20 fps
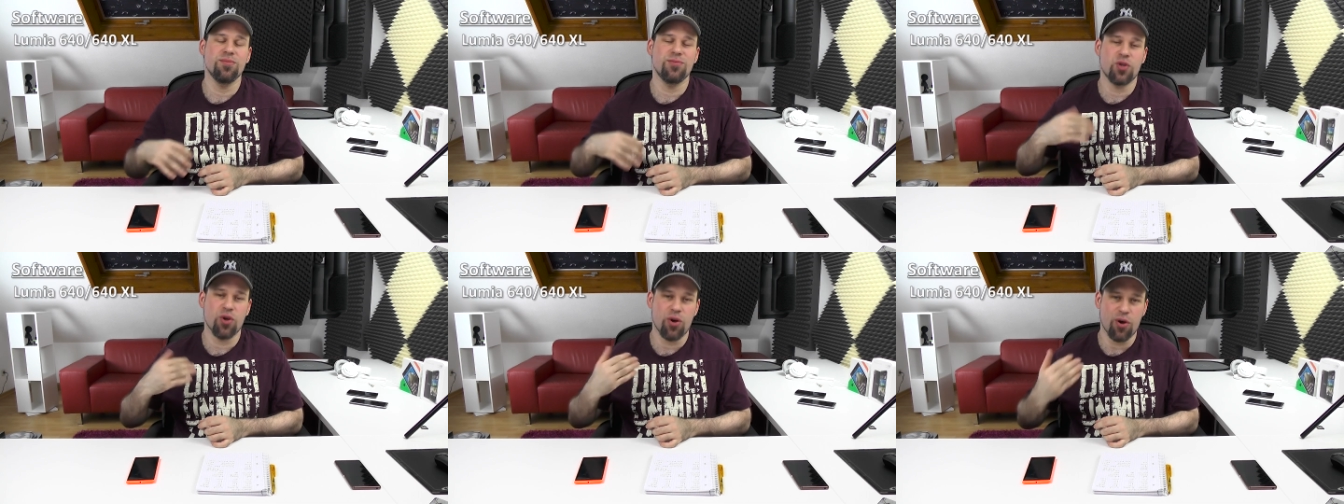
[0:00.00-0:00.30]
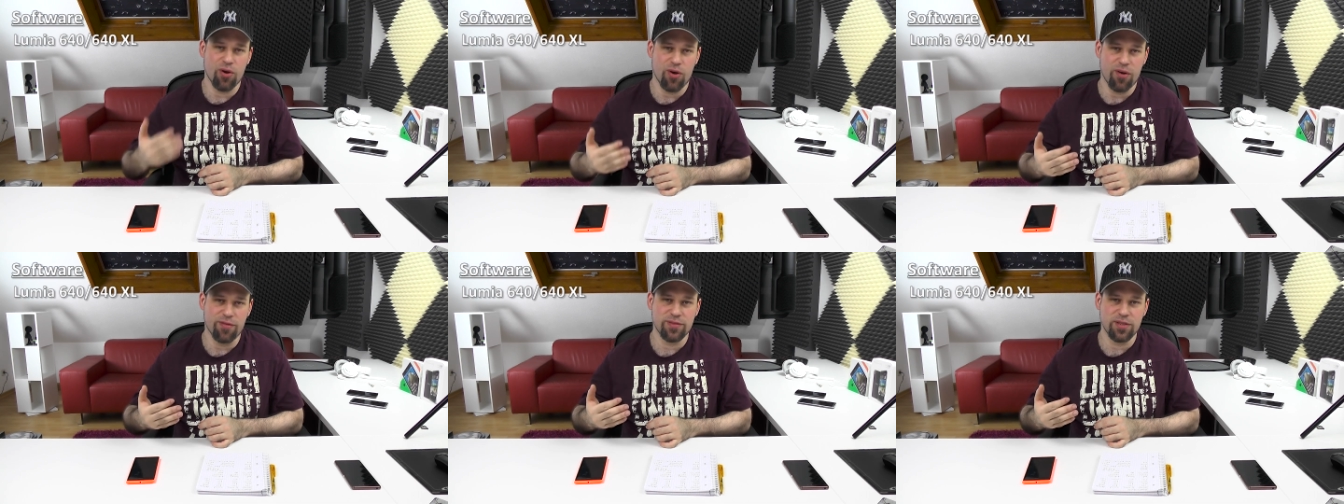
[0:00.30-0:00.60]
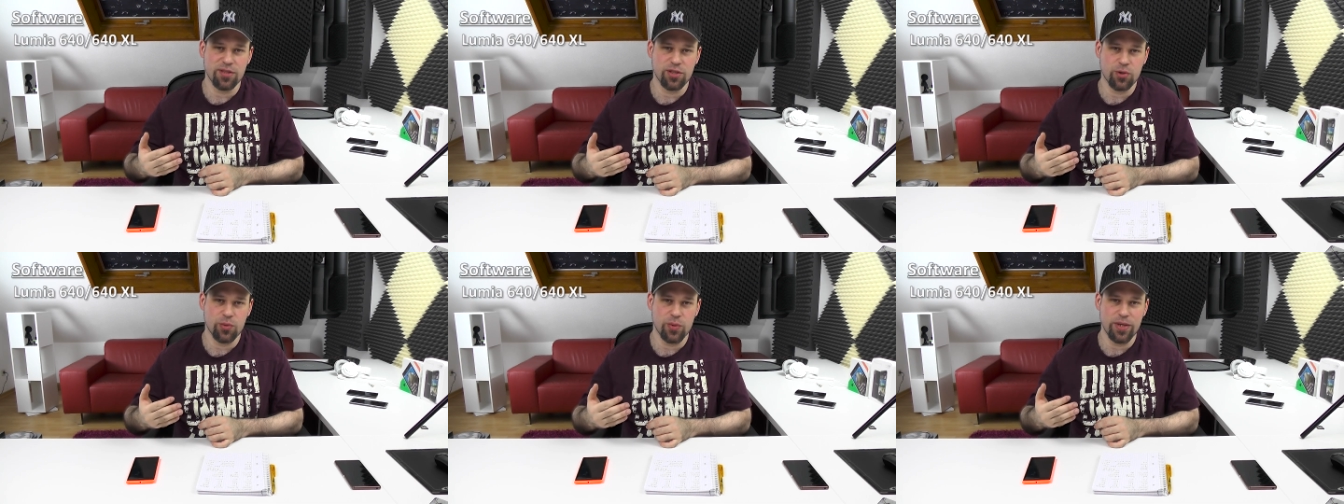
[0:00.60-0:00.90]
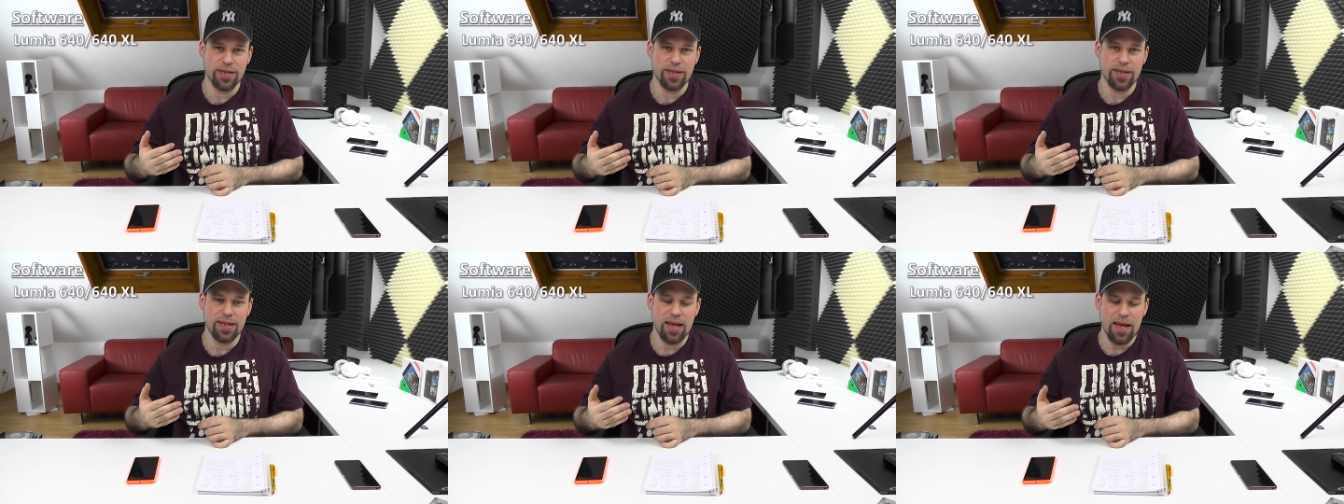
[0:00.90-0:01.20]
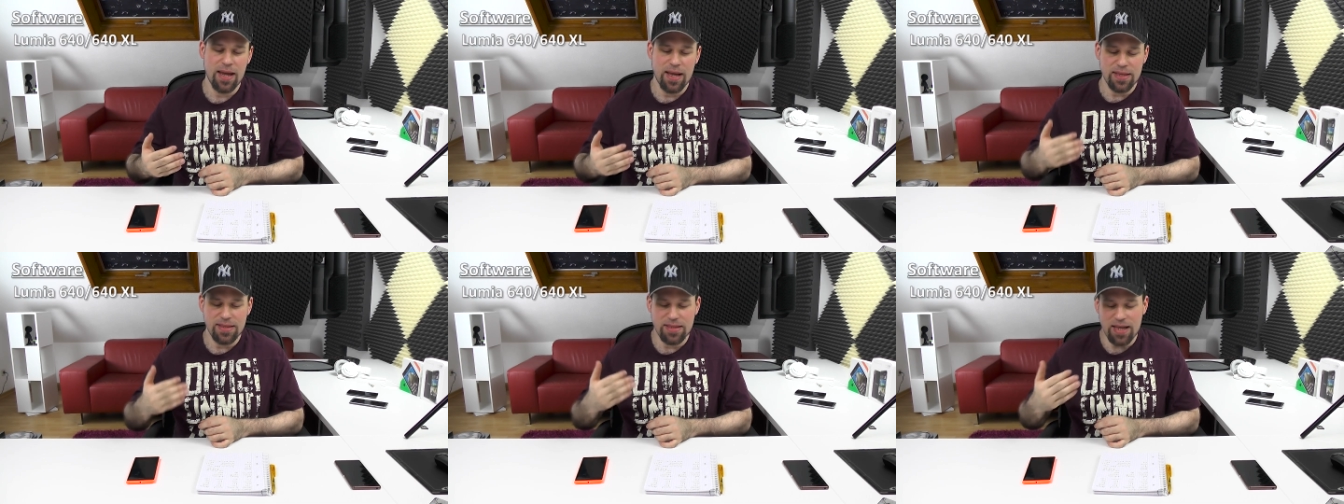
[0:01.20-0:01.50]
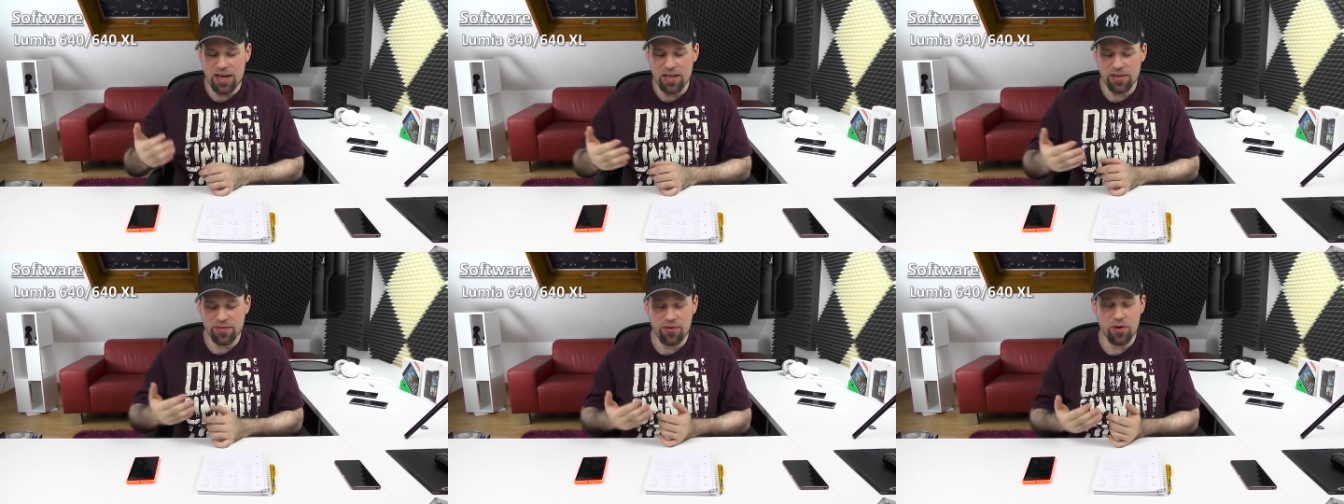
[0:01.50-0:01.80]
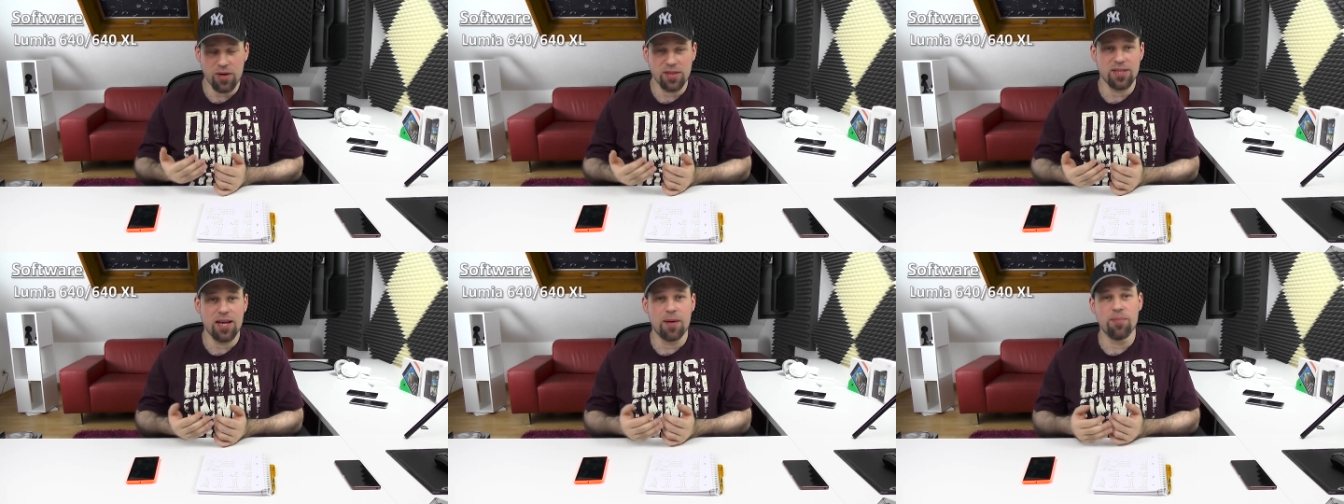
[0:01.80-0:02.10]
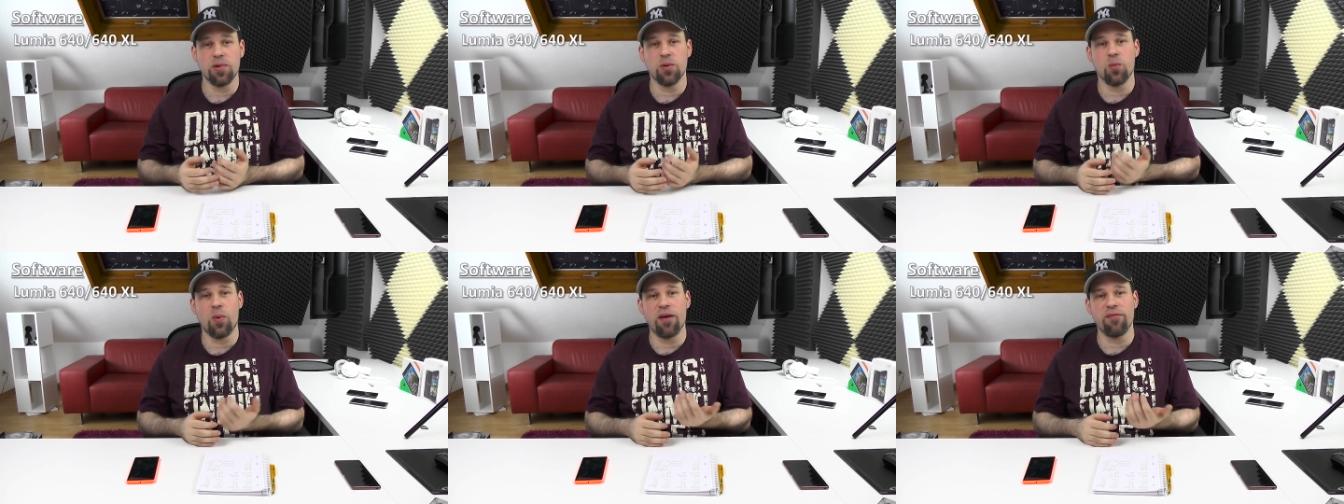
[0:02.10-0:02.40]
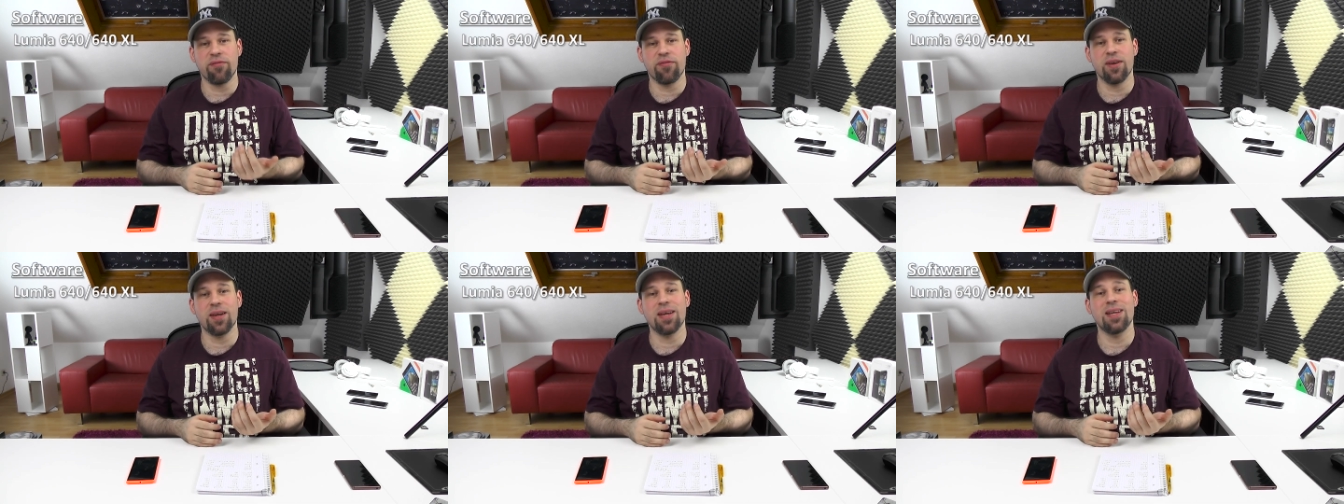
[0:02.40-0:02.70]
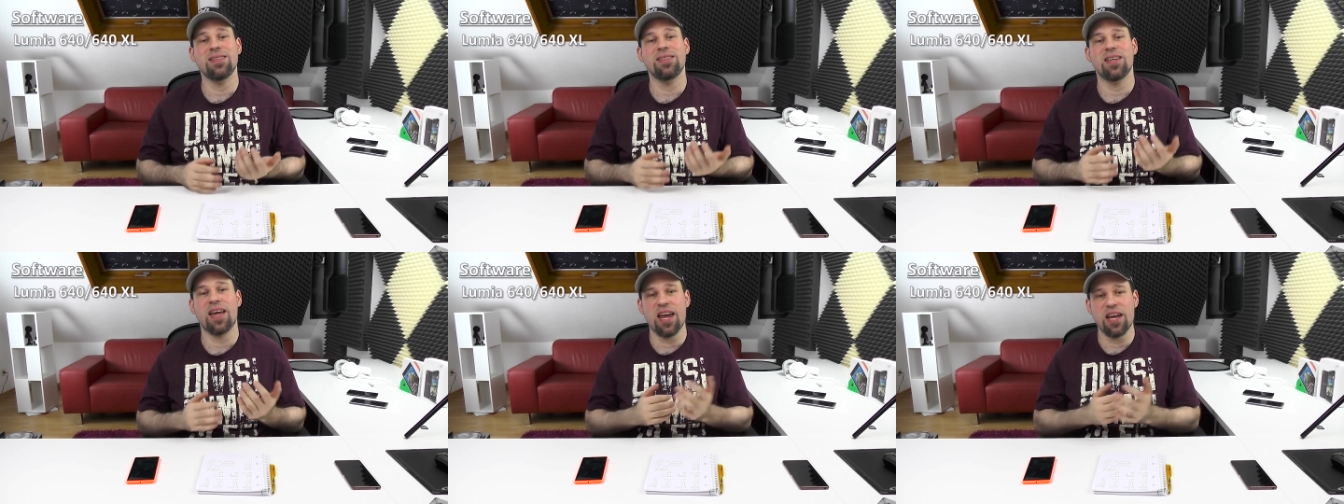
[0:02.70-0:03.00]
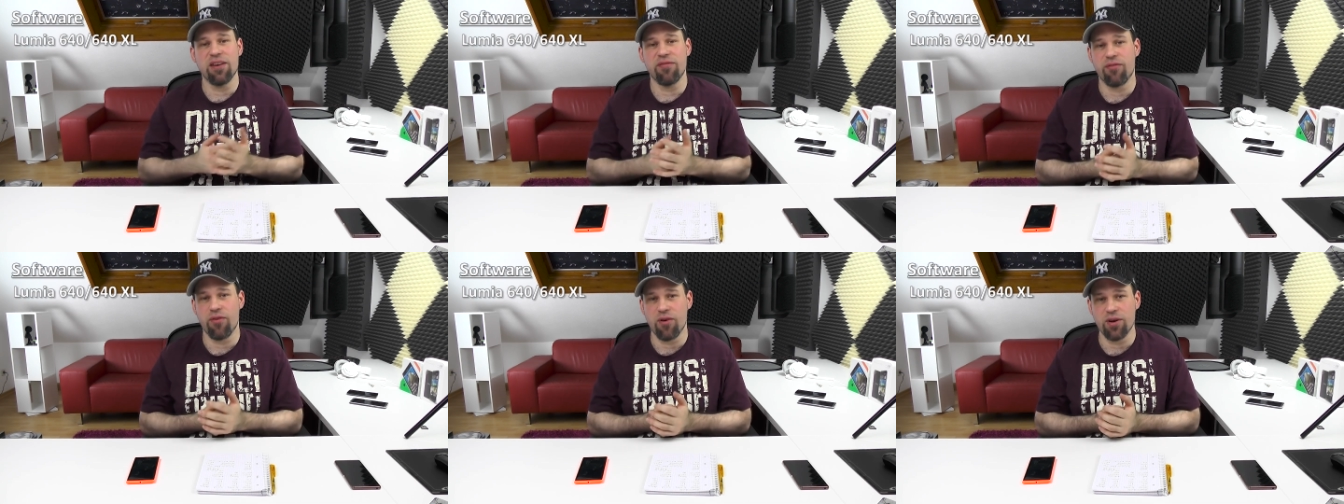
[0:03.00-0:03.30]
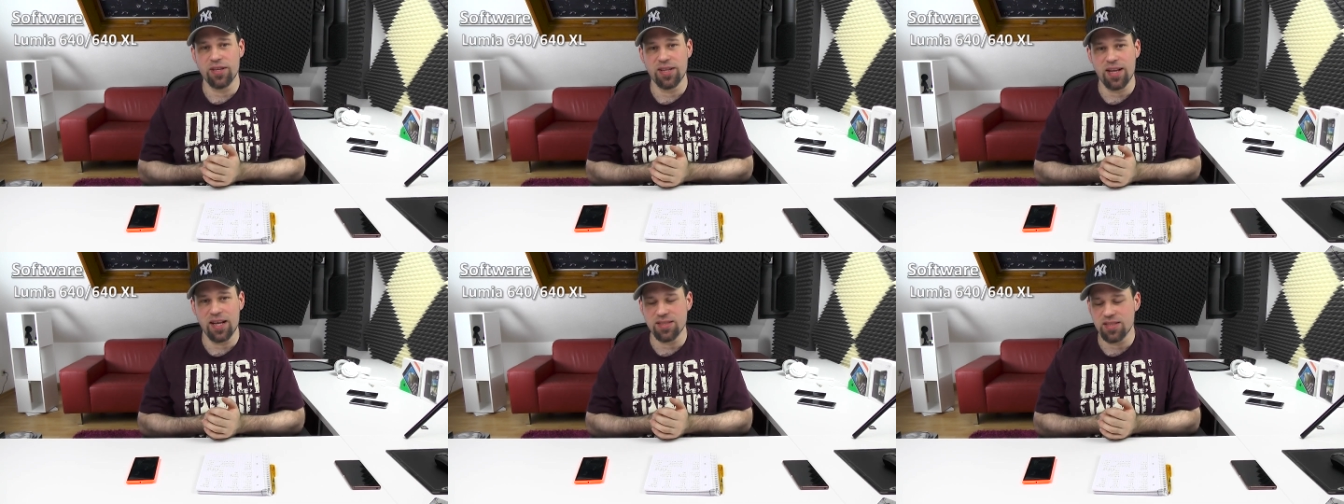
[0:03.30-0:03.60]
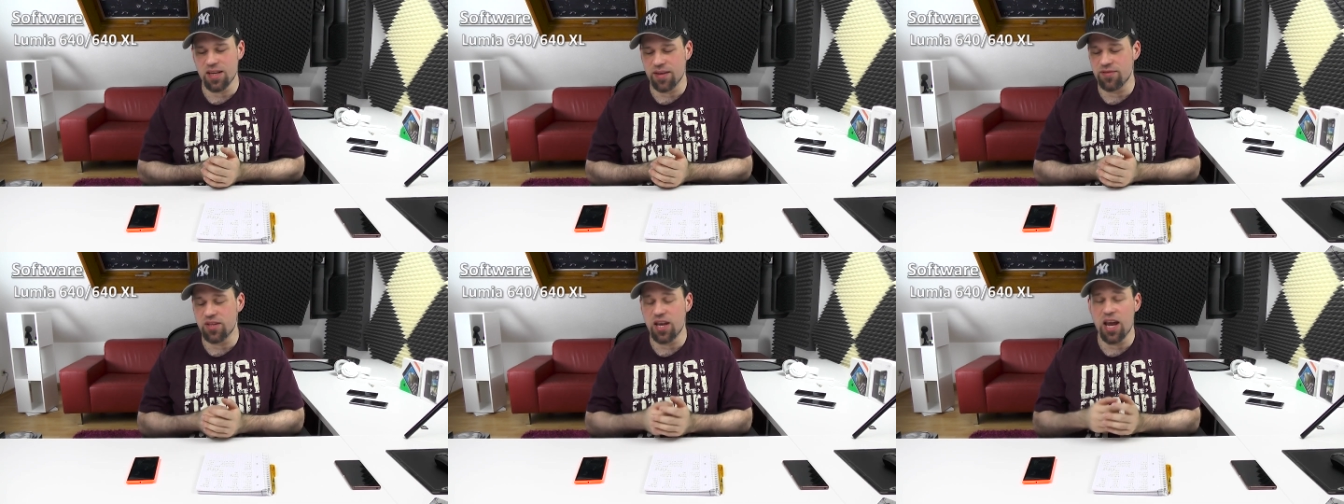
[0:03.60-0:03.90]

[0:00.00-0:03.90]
turn off the screen. That is, for example, one thing the 830 doesn't have.